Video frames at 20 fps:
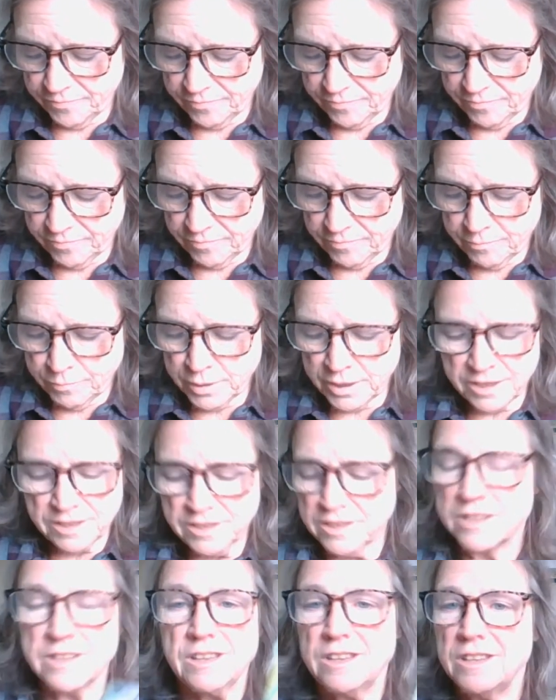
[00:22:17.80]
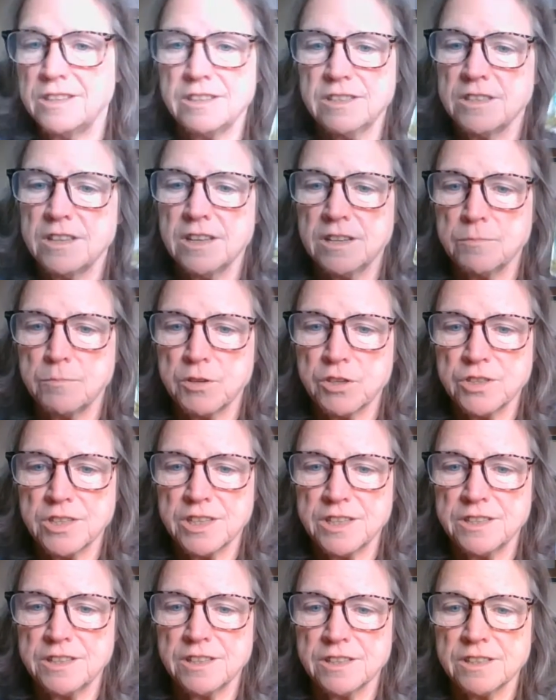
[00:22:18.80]
But it's not a Marseille deck,
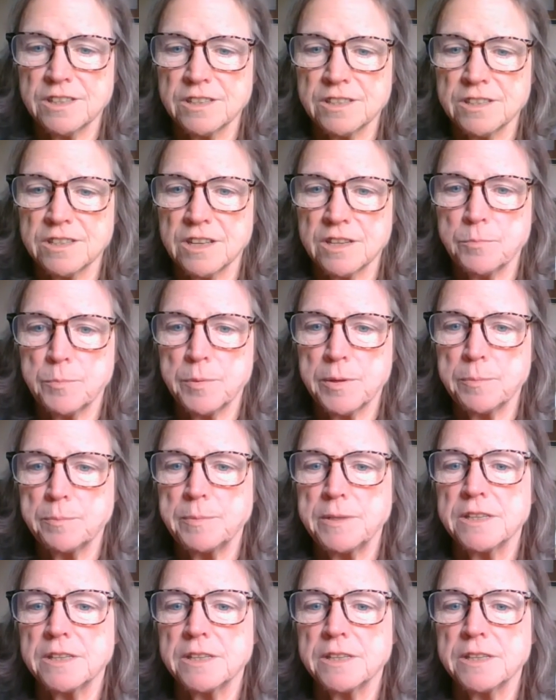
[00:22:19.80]
it's not a Pip deck.